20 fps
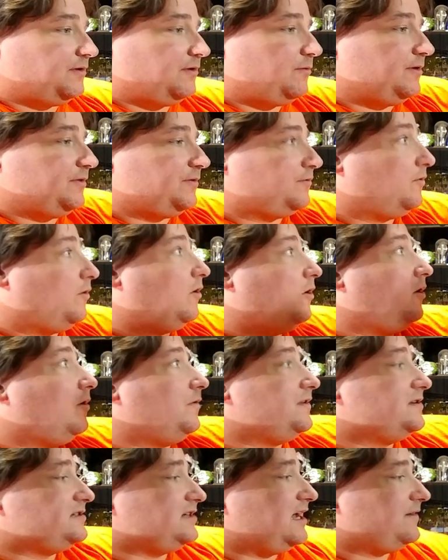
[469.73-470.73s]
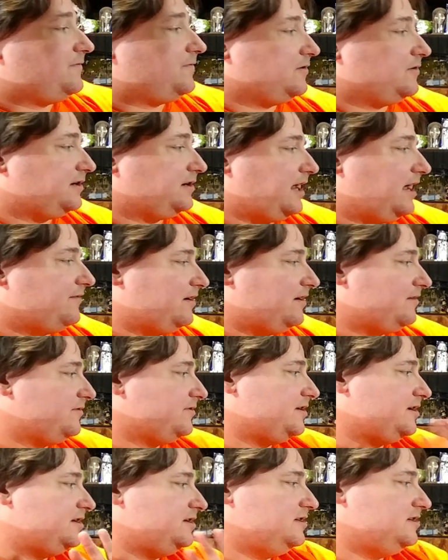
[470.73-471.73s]
they went through all this effort to have
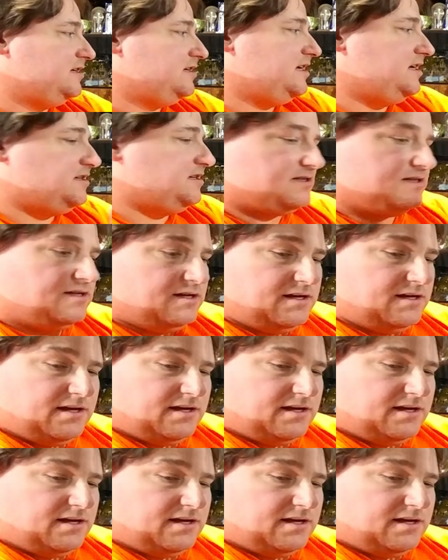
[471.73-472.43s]
everything neat